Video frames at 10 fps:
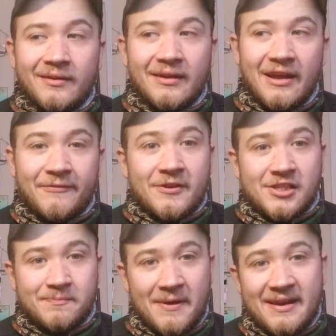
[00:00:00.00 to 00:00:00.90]
if you're
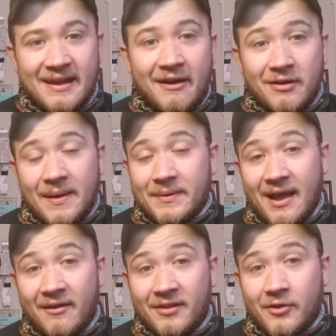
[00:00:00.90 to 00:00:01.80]
spinning out coming
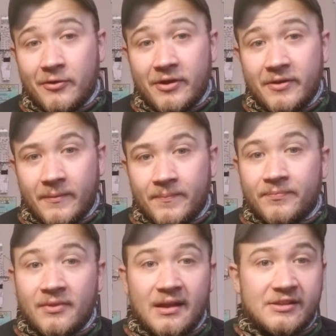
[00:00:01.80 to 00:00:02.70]
out of the corner,
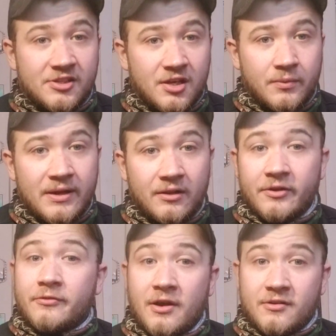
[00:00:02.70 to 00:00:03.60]
it's a good way to learn
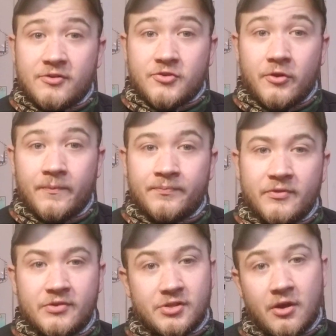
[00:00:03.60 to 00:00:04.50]
throttle control.
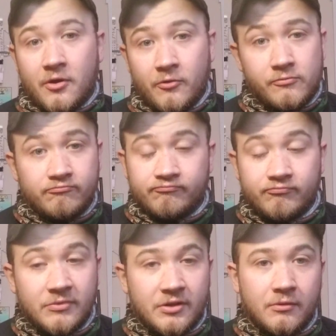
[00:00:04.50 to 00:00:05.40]
So,
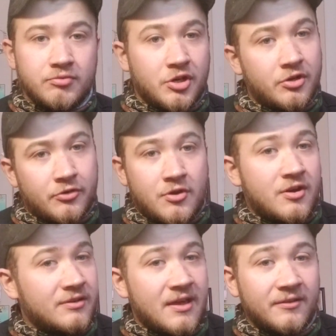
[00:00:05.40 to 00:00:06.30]
turn your
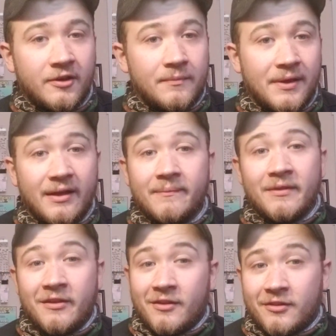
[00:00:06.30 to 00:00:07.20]
throttle down a little bit,
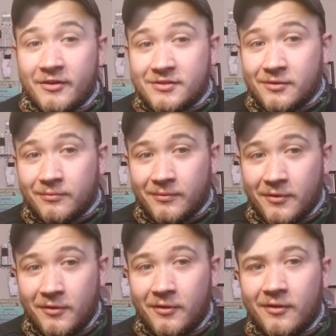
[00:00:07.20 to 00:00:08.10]
learn to
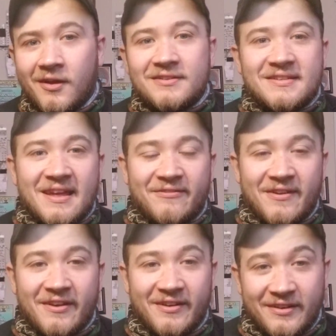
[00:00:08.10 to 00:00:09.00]
roll onto that
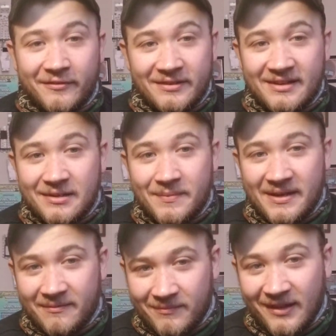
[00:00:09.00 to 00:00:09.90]
finger. You don't need to
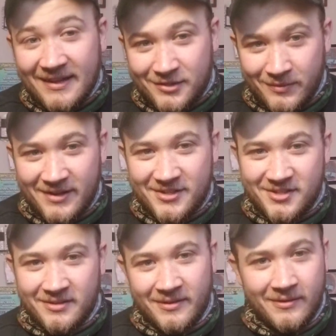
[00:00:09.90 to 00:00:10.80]
be light switch.
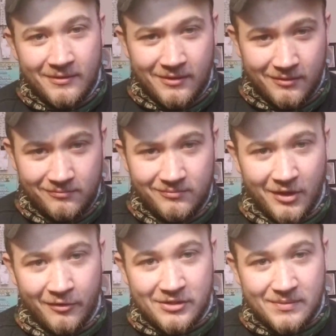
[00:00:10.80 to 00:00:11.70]

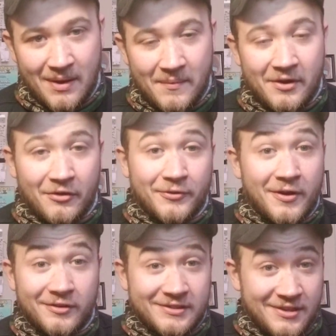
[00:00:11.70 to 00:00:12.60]
Always remember your
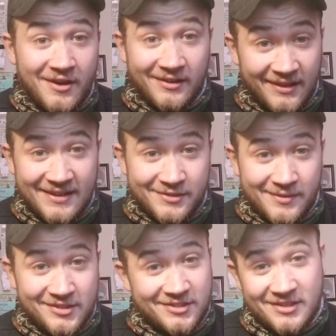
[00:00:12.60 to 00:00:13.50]
throttle is not a light
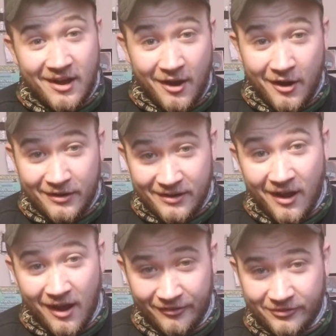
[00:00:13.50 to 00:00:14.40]
switch. It's not on and
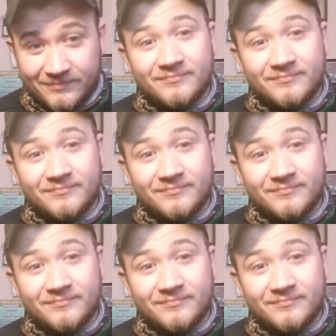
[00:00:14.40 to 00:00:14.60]
off.